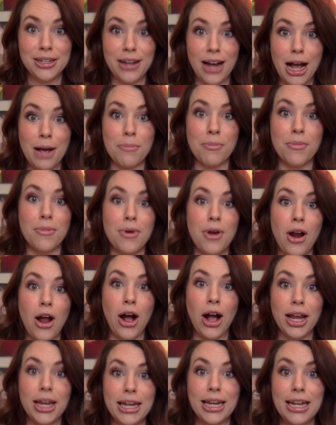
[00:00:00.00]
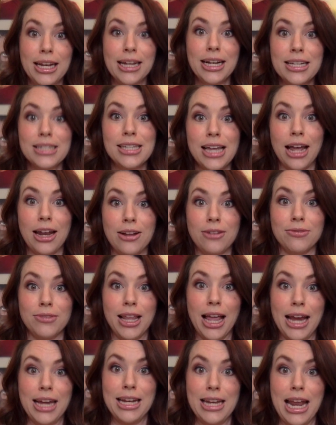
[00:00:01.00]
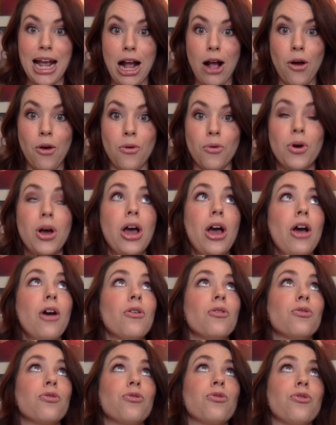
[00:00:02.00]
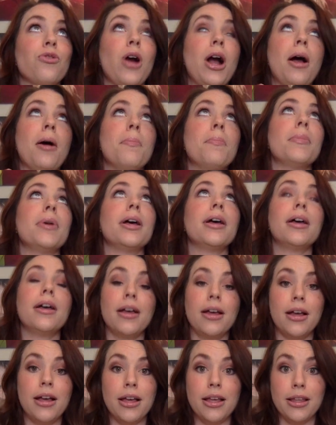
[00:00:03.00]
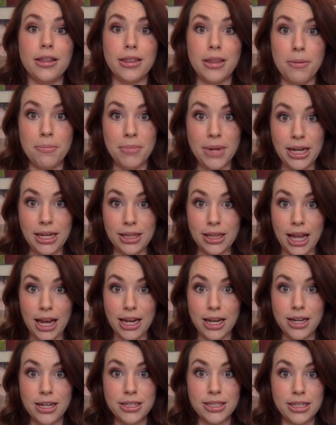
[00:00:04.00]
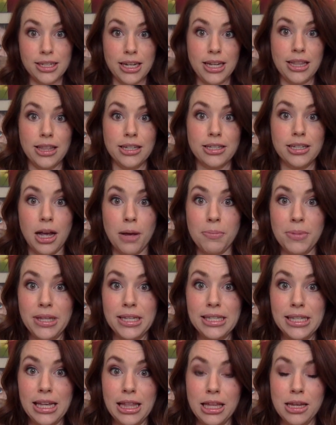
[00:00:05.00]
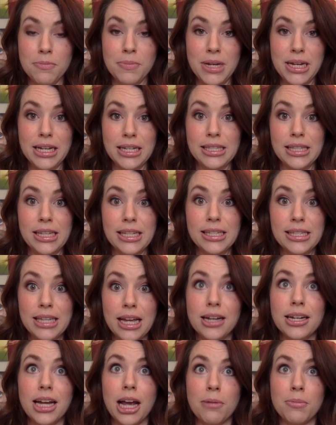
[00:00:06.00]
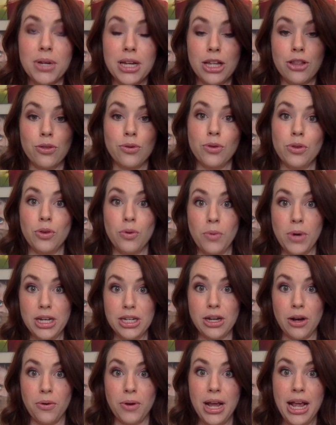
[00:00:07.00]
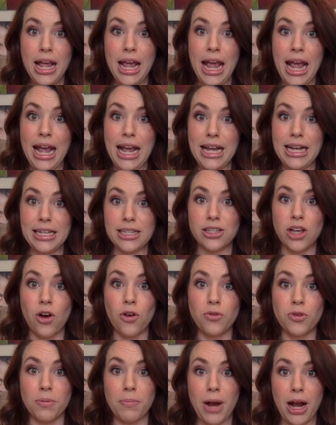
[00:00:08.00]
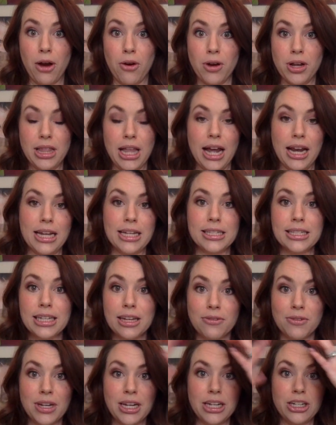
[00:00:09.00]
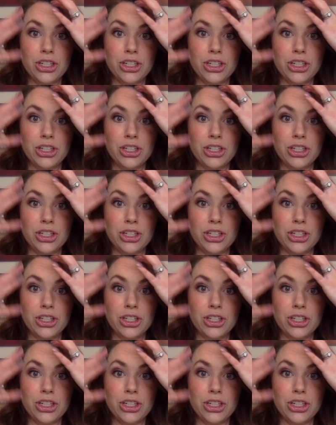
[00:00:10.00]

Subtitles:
I'm not getting a ton of light now from the main light in the top of the ceiling because the sun coming in through the window is overpowering that, and it's giving it